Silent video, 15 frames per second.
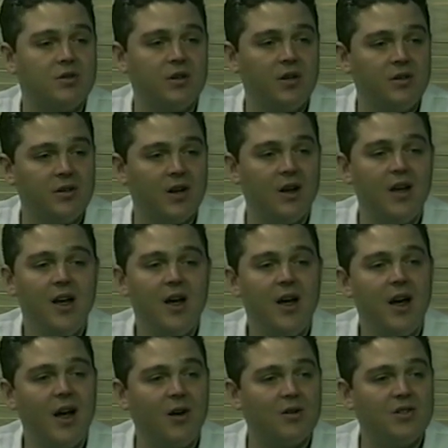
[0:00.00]
It
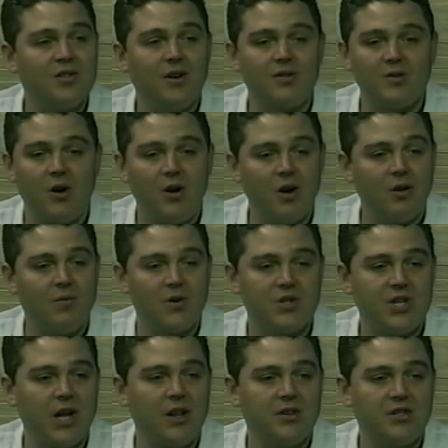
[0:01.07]
outsells all of our
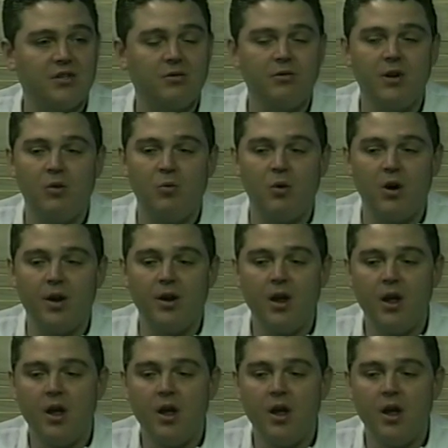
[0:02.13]
salads 3 to 1.